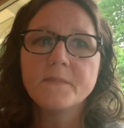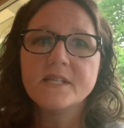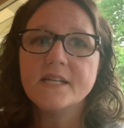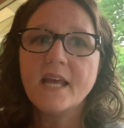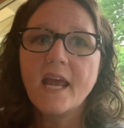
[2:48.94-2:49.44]

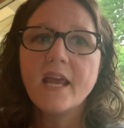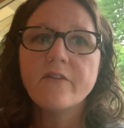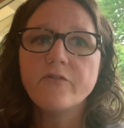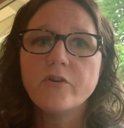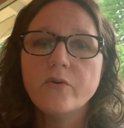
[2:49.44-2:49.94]
today,
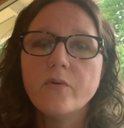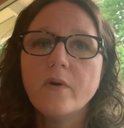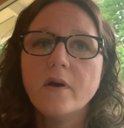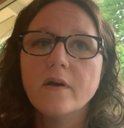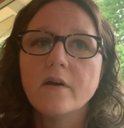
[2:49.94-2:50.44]
if
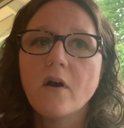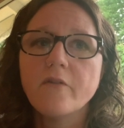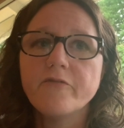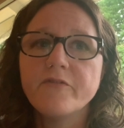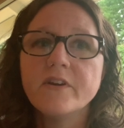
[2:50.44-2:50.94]
you
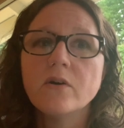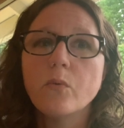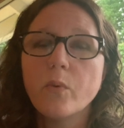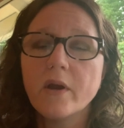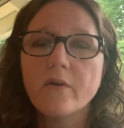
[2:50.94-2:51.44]

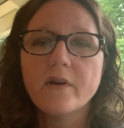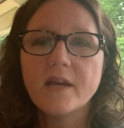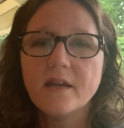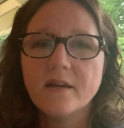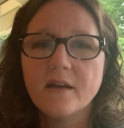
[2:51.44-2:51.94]
feel
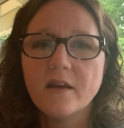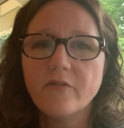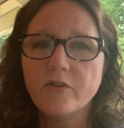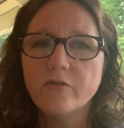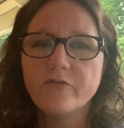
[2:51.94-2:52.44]
weary,
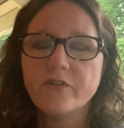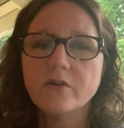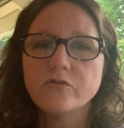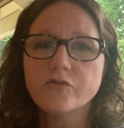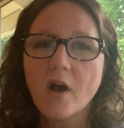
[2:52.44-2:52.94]
if you
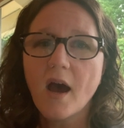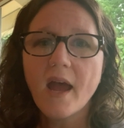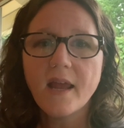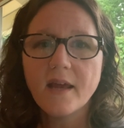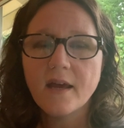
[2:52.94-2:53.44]
feel
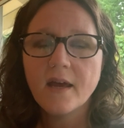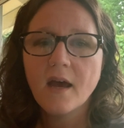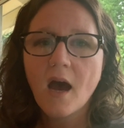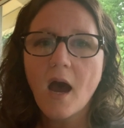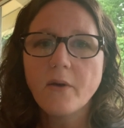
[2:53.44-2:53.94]
dry,
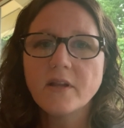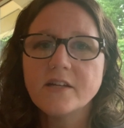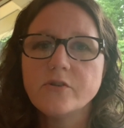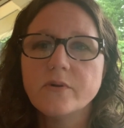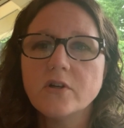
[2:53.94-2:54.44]
I would
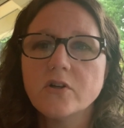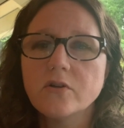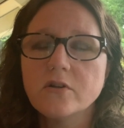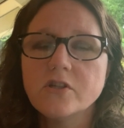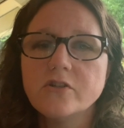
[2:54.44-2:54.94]
like to
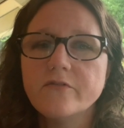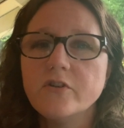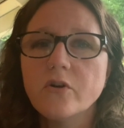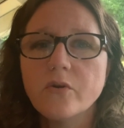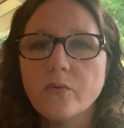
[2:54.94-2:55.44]
encourage you, if
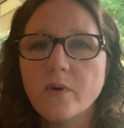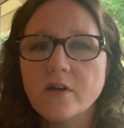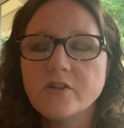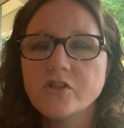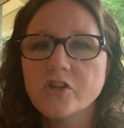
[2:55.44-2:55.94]
you don't know
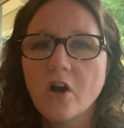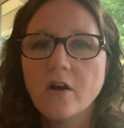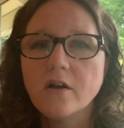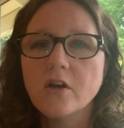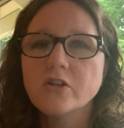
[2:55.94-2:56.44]
where to
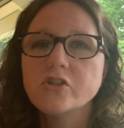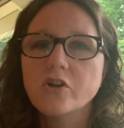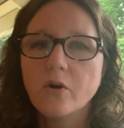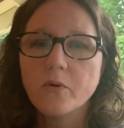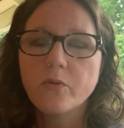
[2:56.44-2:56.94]
start
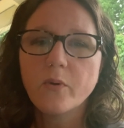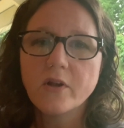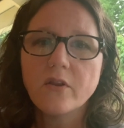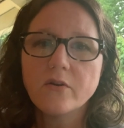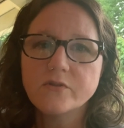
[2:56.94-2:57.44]
with
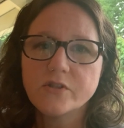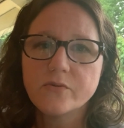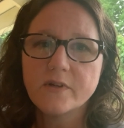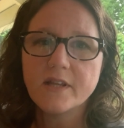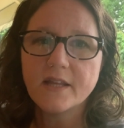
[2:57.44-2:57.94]
one of those
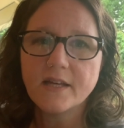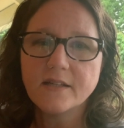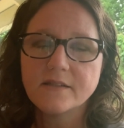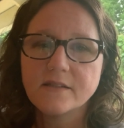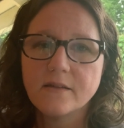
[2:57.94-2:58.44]
3
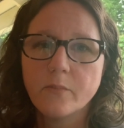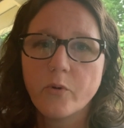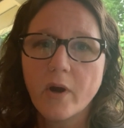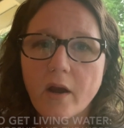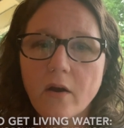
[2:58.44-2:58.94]
things:
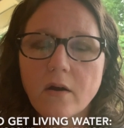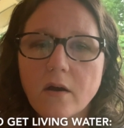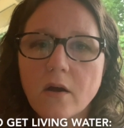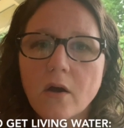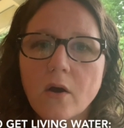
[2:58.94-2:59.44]
prayer,
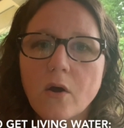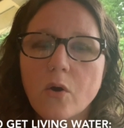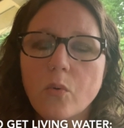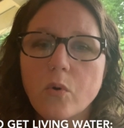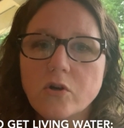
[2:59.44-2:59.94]

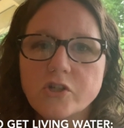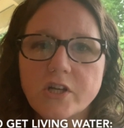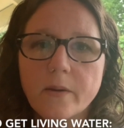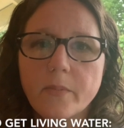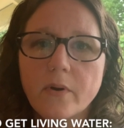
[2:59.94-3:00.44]

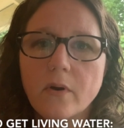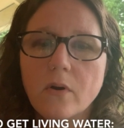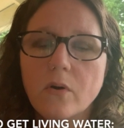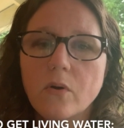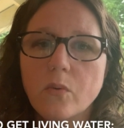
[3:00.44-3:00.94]
worship,
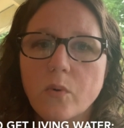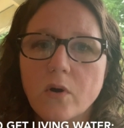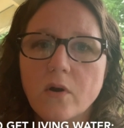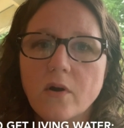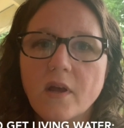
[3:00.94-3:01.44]
or
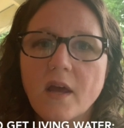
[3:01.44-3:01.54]
word,